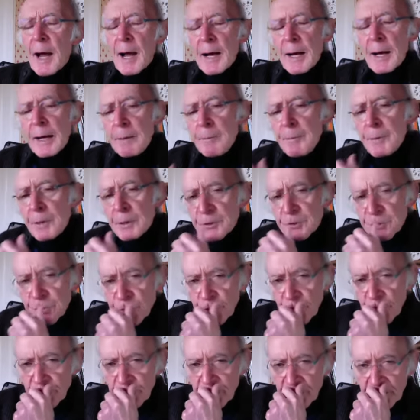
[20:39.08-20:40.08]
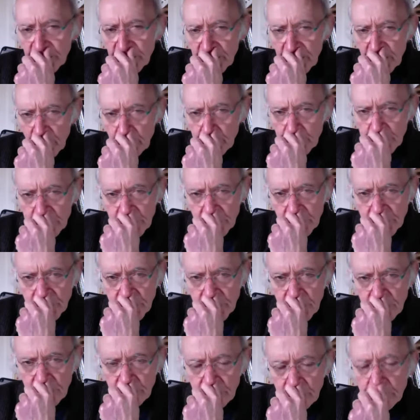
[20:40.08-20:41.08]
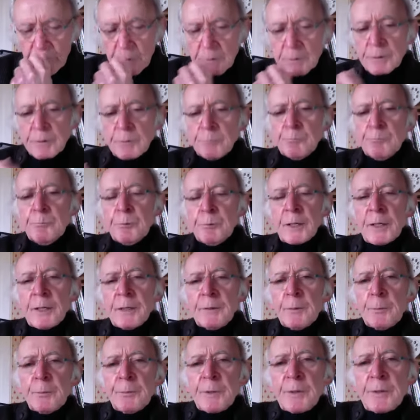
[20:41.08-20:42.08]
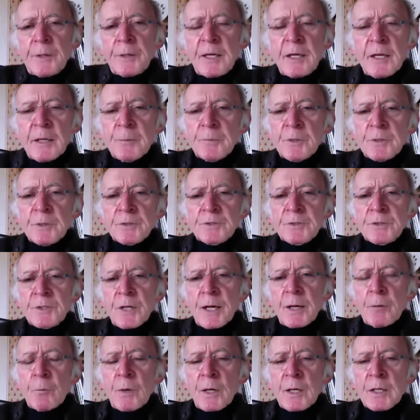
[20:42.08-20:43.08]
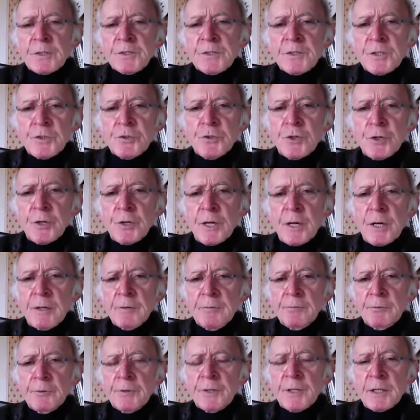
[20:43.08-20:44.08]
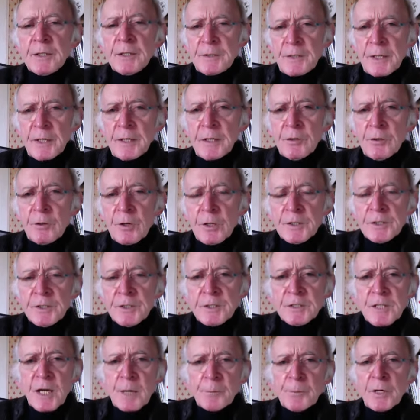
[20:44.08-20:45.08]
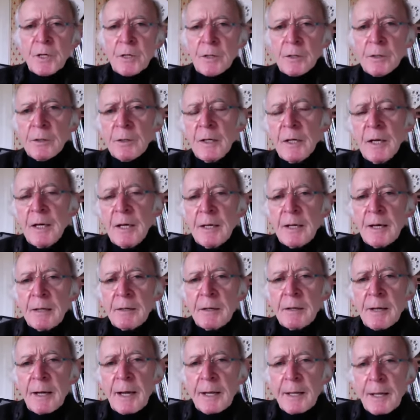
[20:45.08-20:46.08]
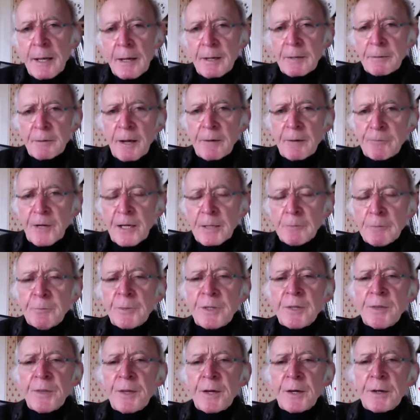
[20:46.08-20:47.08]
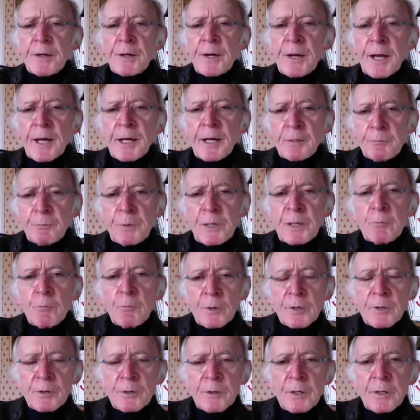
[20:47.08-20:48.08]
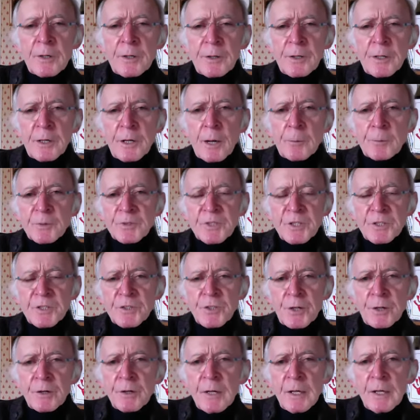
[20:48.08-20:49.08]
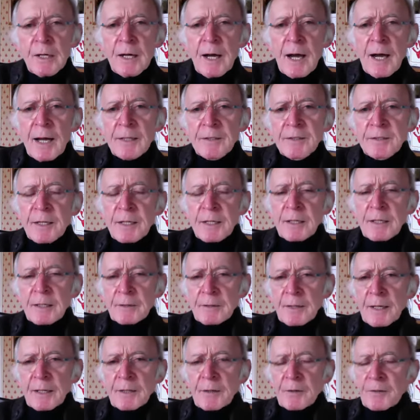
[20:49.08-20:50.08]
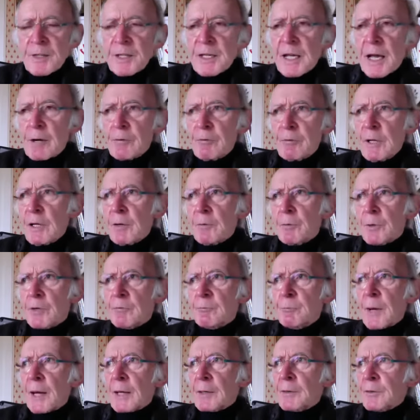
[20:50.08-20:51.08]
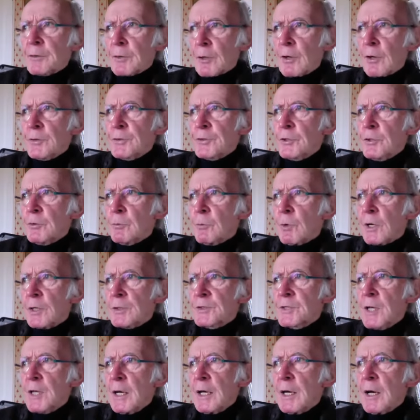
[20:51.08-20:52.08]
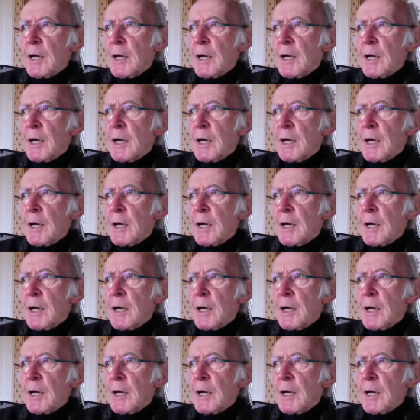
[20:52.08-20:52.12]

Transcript: I'm not sure that the opposition played the game as well as they should have when they did cross-examine her. If I'd been there and I had been one of the opposition, I think that thing I really would have battened onto was,